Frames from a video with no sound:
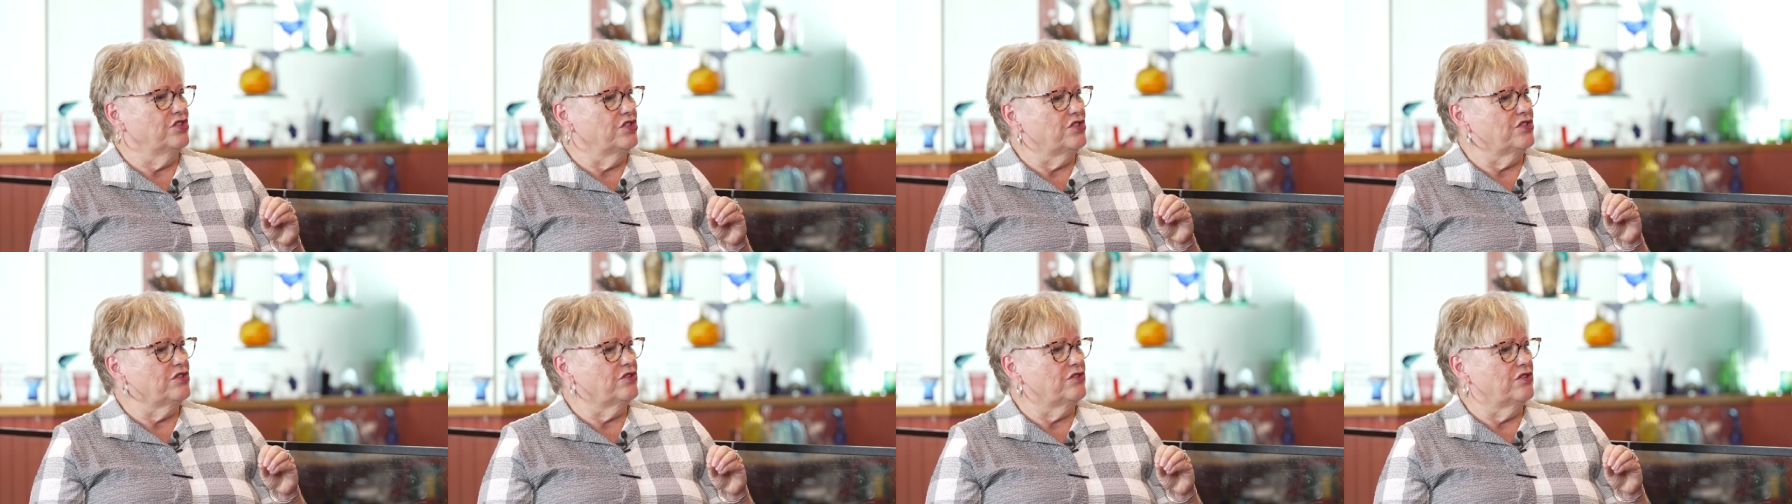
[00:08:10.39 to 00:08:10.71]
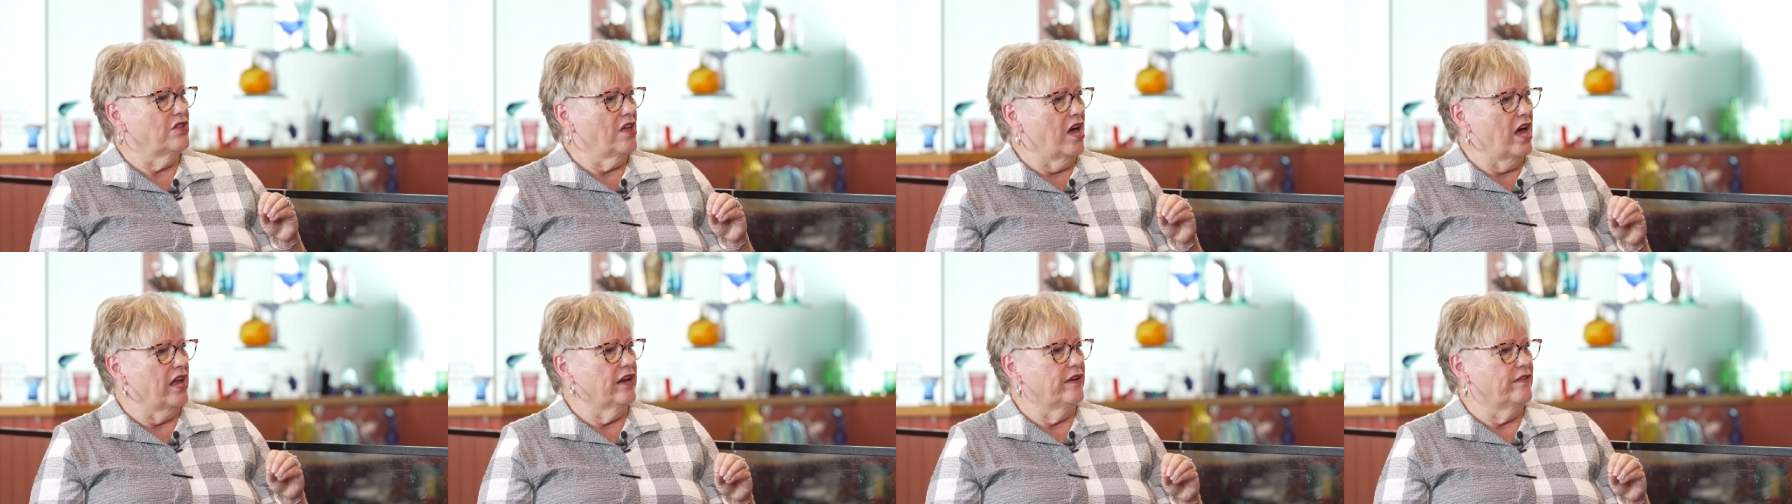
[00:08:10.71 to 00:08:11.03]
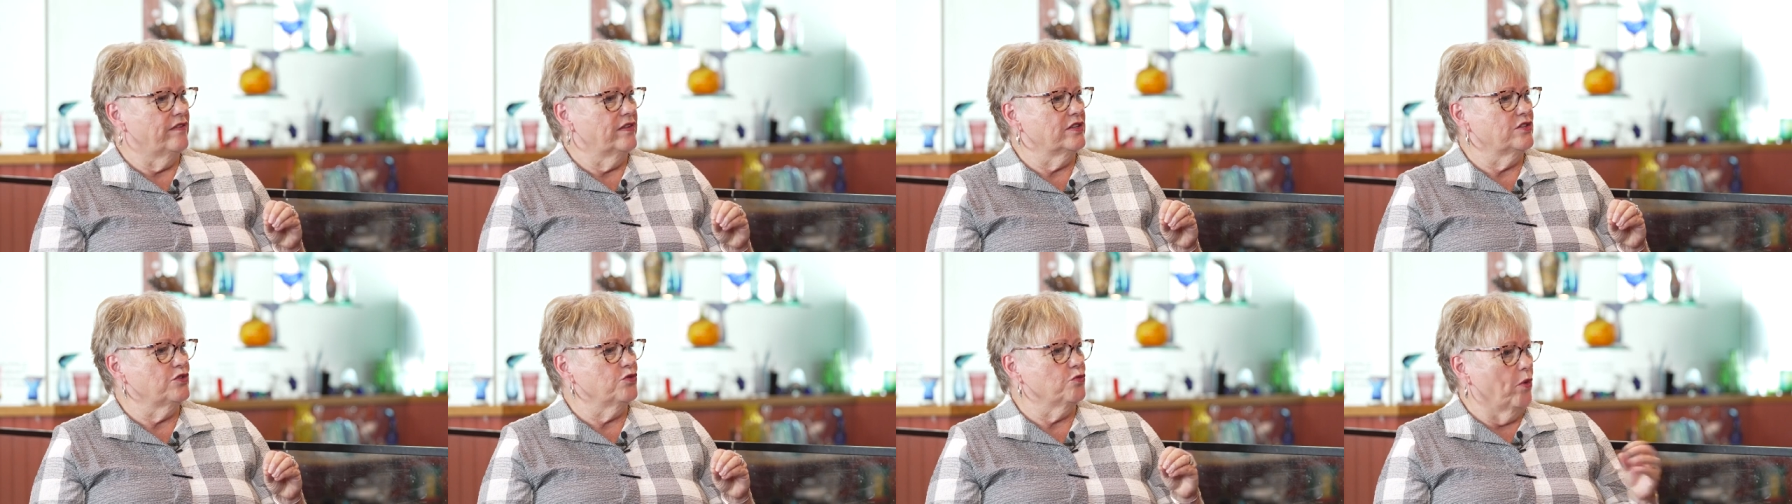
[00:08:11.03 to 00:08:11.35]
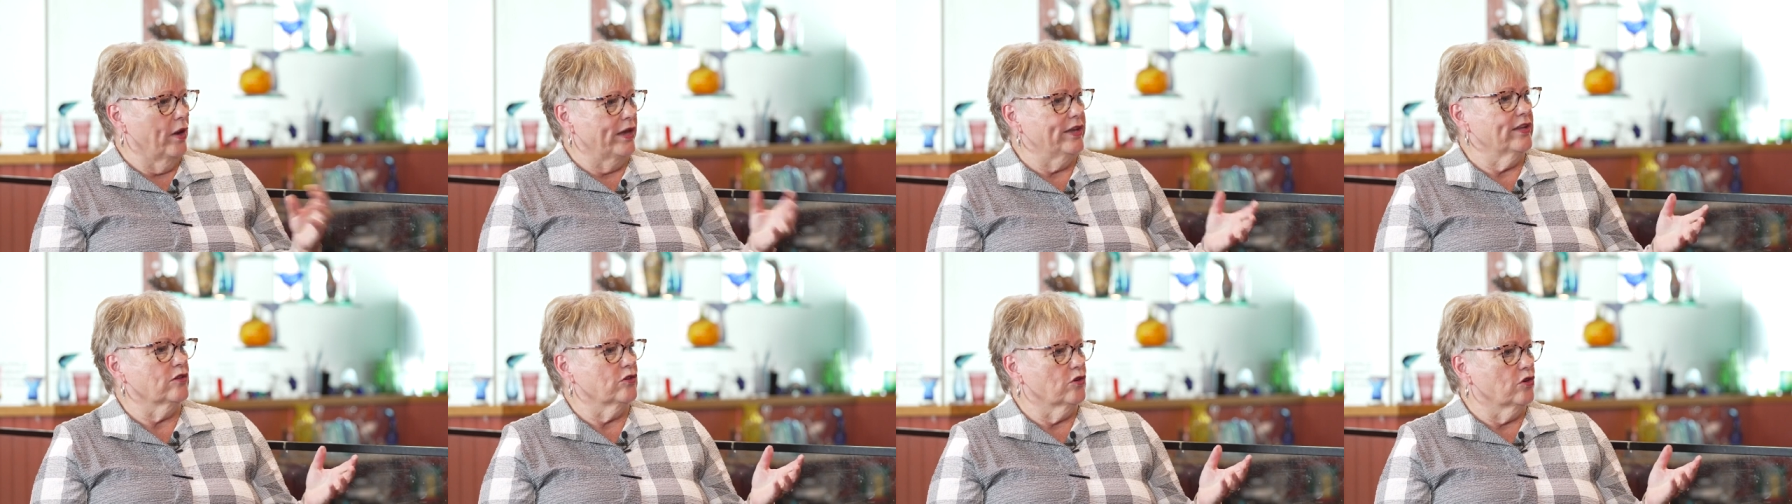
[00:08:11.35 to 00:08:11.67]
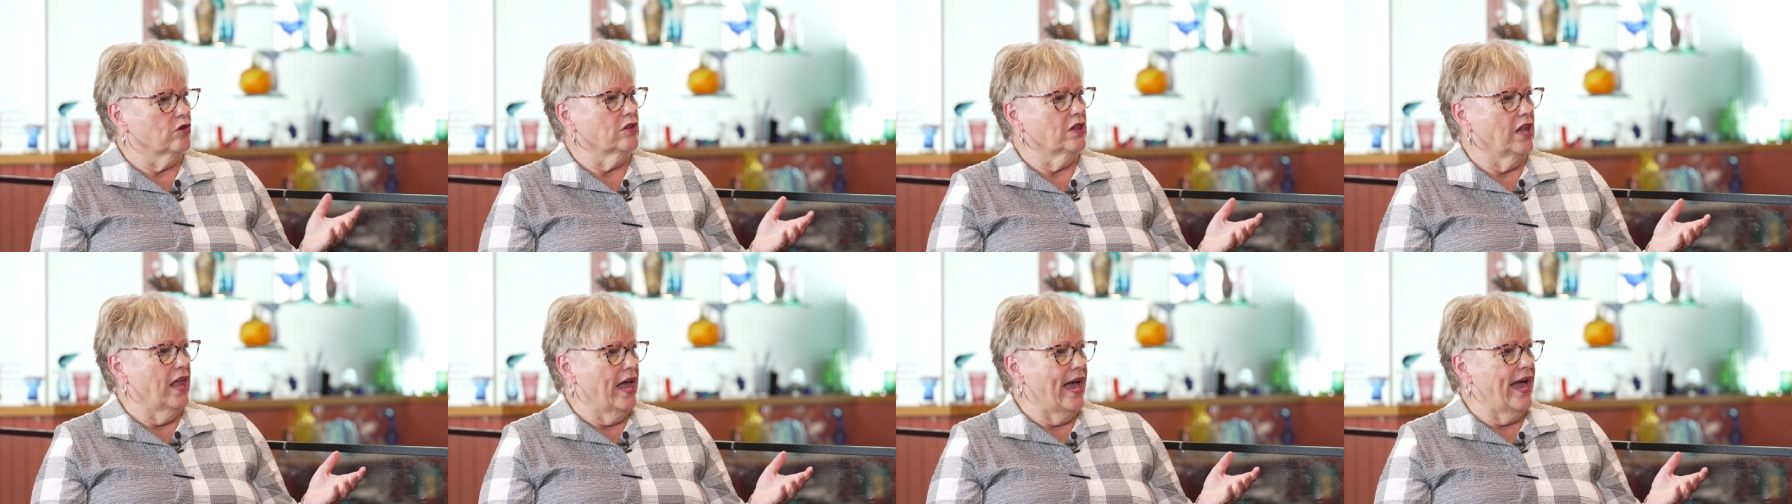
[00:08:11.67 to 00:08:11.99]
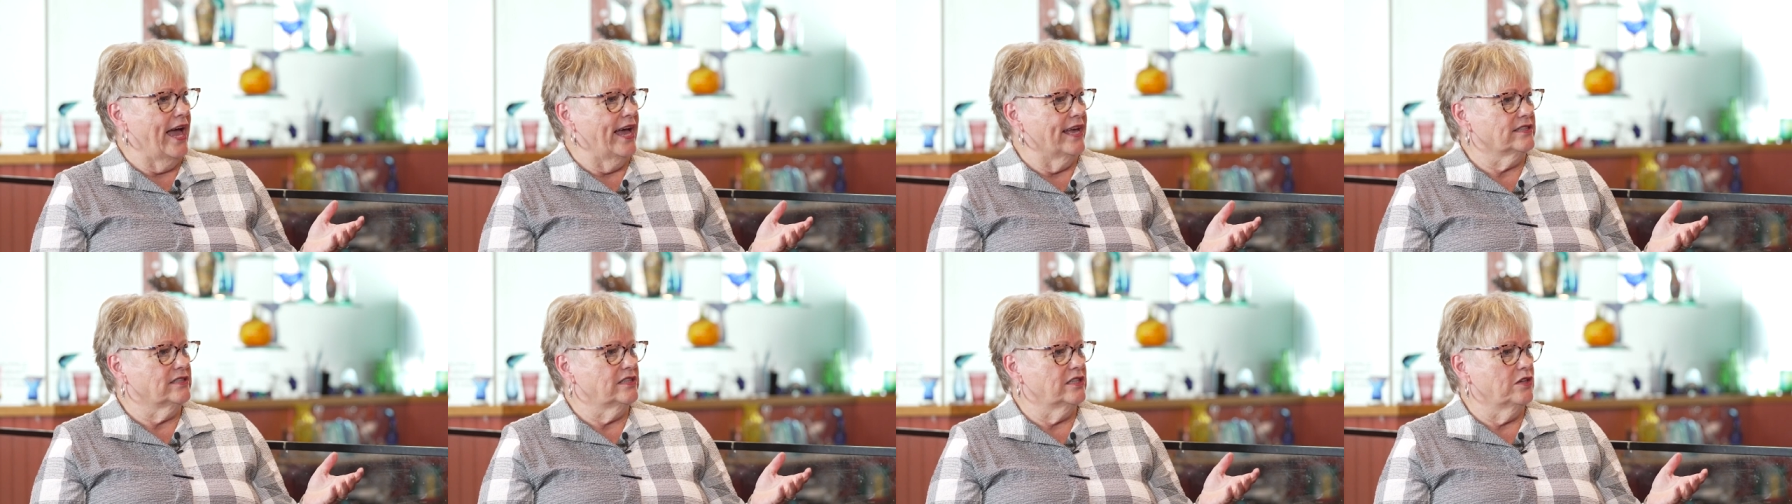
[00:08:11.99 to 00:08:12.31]
just thought of as regular
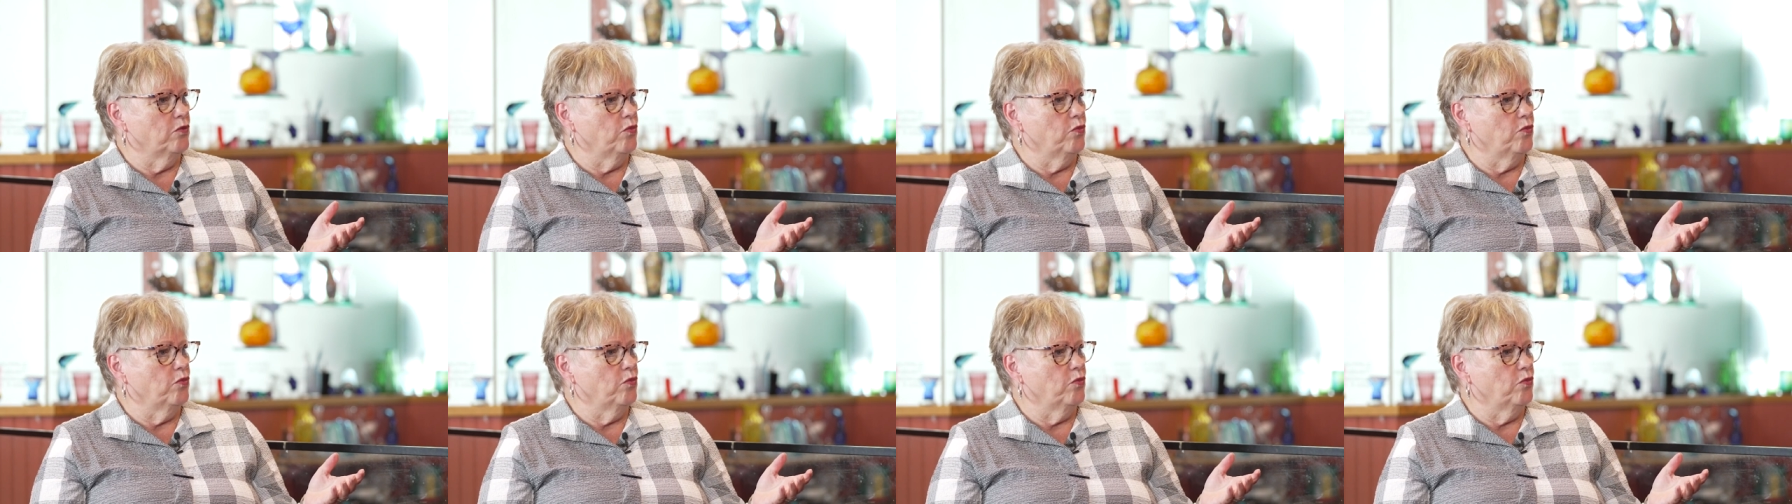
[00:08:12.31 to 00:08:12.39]
glass.